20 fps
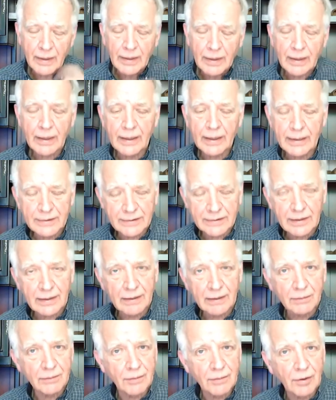he's going
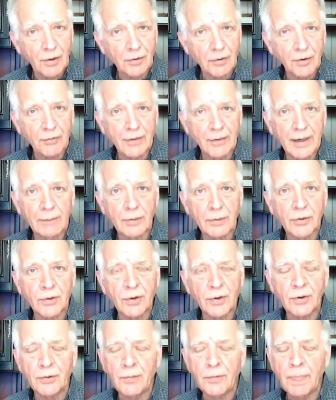to go to Rhema
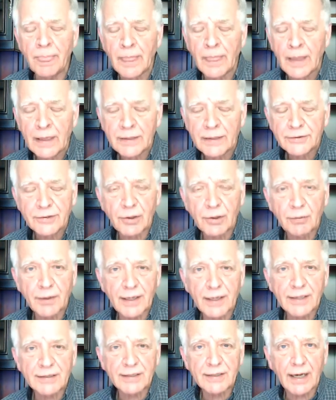too. So we
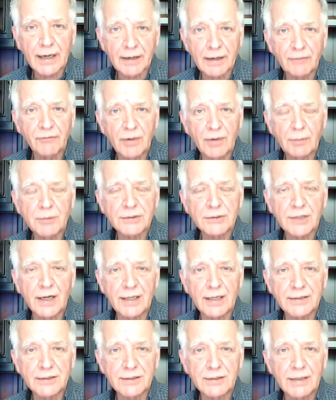decided from
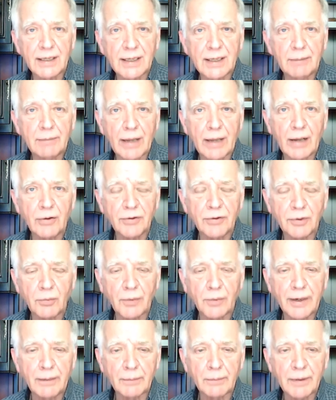Wisconsin to come down to
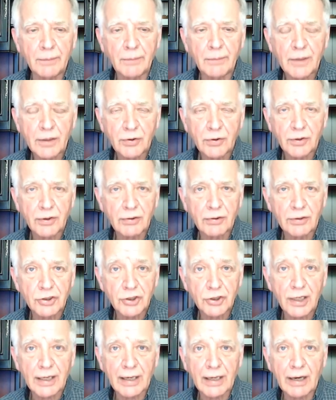Rhema to
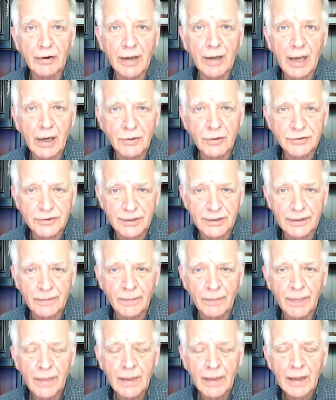check out housing.
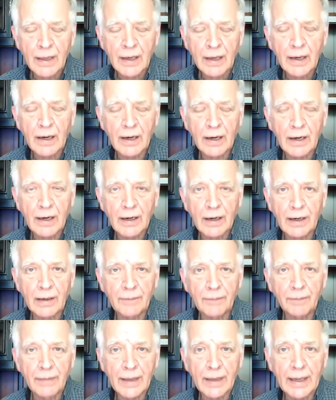
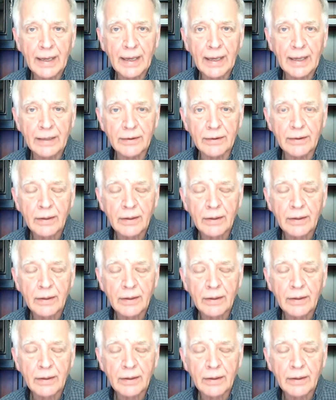Uh, and